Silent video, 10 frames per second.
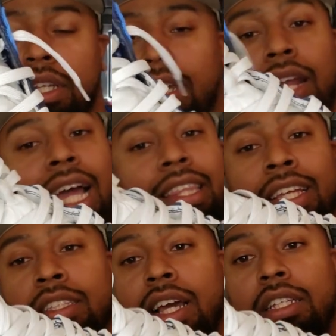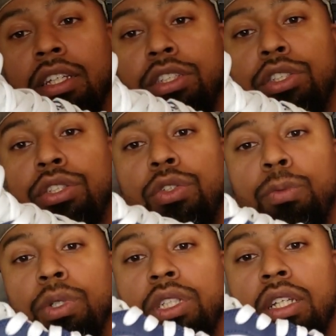and I think that looks
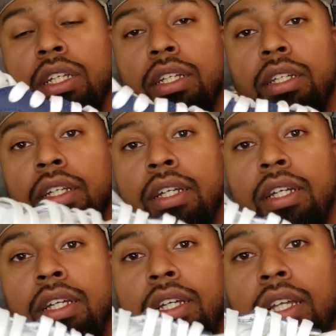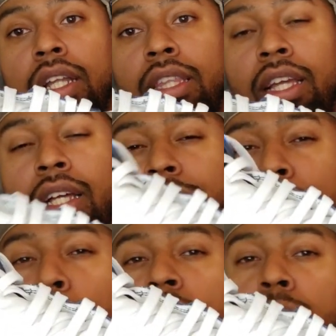super slick. And I think I
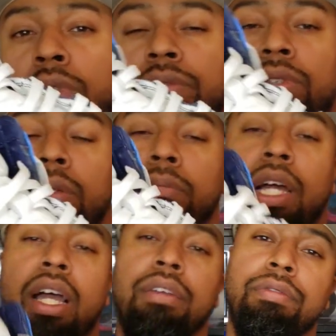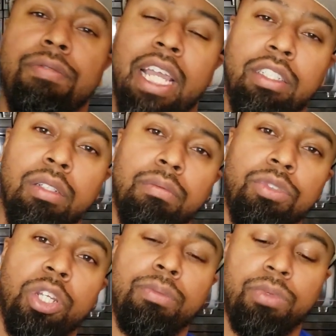stole this one from my Phantom
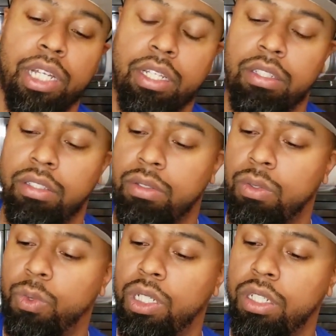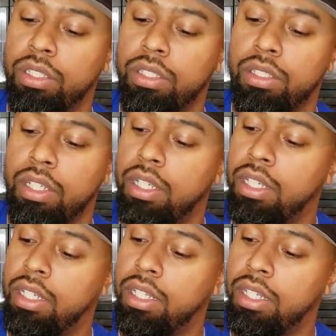Gym Red ones,
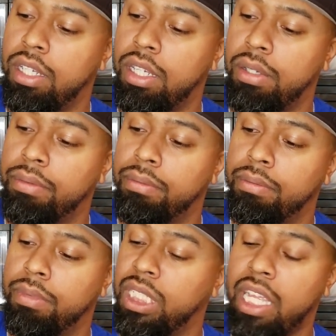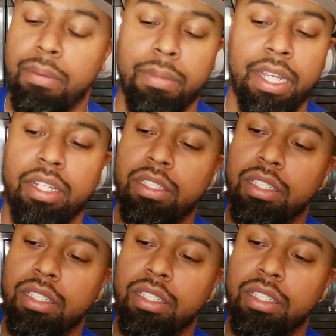but yeah, man,